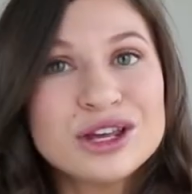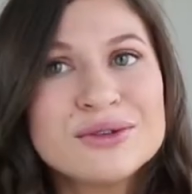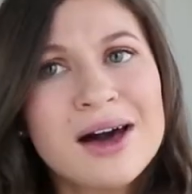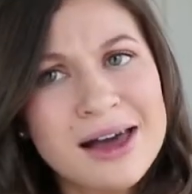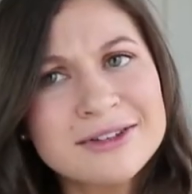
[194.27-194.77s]

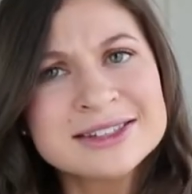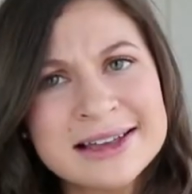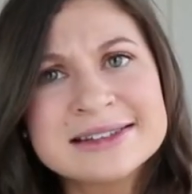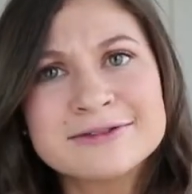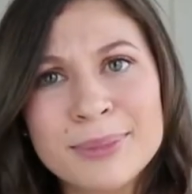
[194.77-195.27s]
will have a
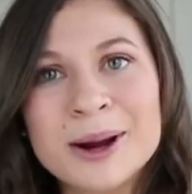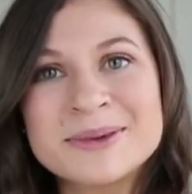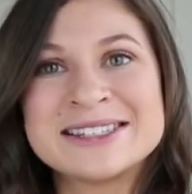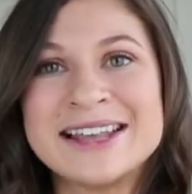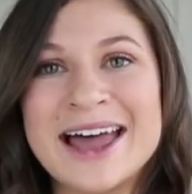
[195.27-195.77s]
sense of
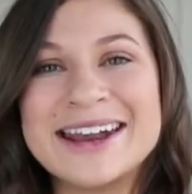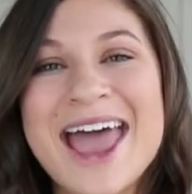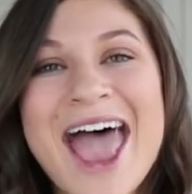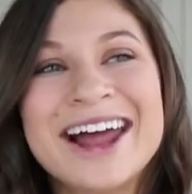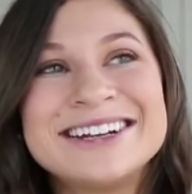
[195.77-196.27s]
purpose then,
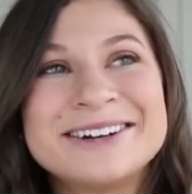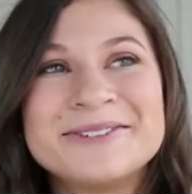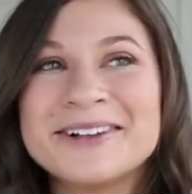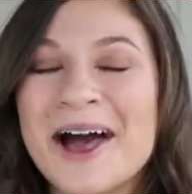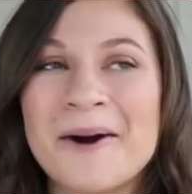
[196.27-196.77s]
and it
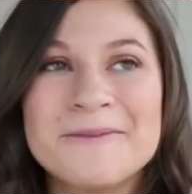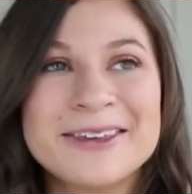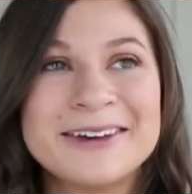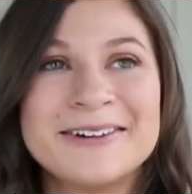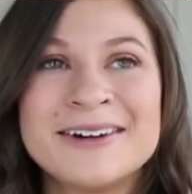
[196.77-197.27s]
will help
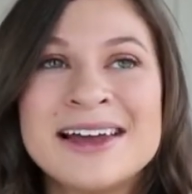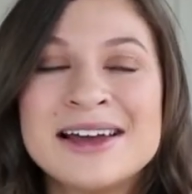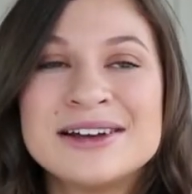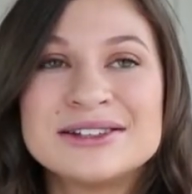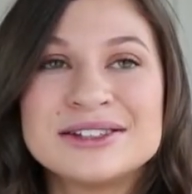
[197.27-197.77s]
you
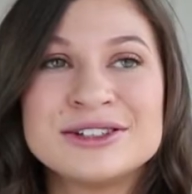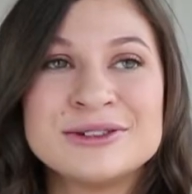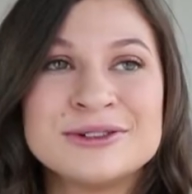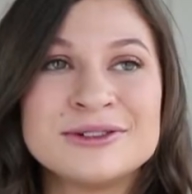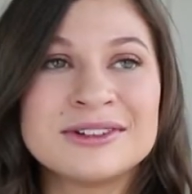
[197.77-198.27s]

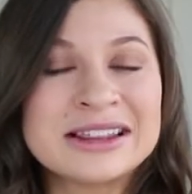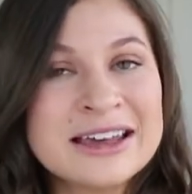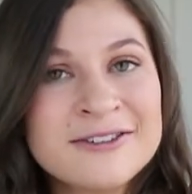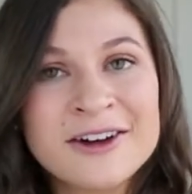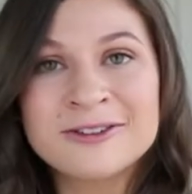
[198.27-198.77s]
to
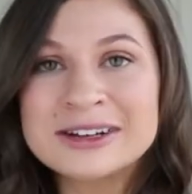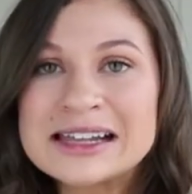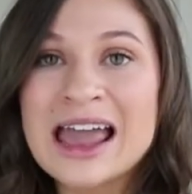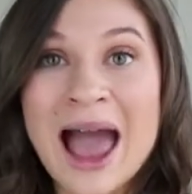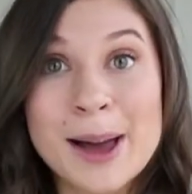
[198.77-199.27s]
live a
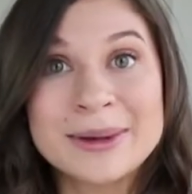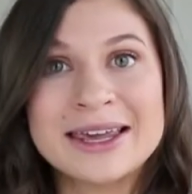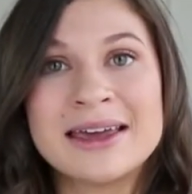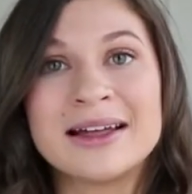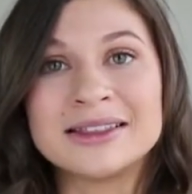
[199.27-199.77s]
really
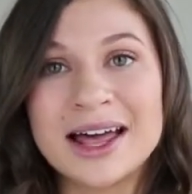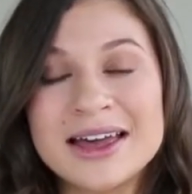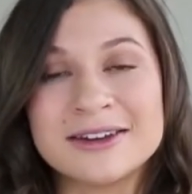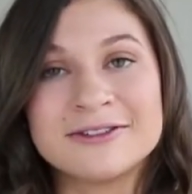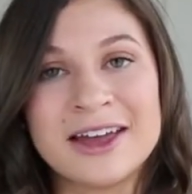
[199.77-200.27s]
happy
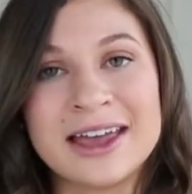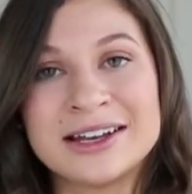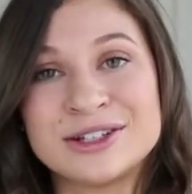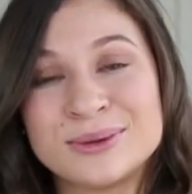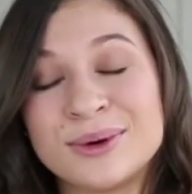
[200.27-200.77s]
life,
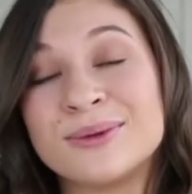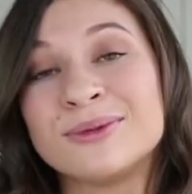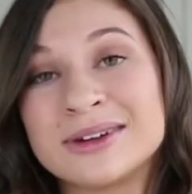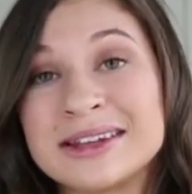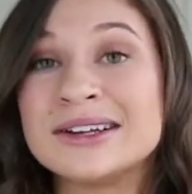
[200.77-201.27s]
and you will
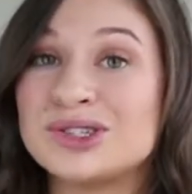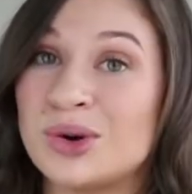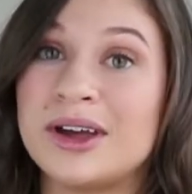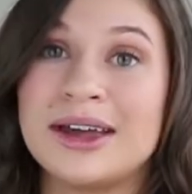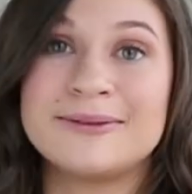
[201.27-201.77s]
really
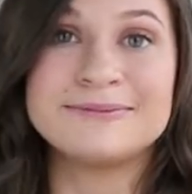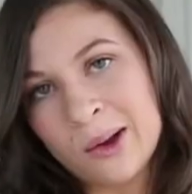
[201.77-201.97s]
enjoy it.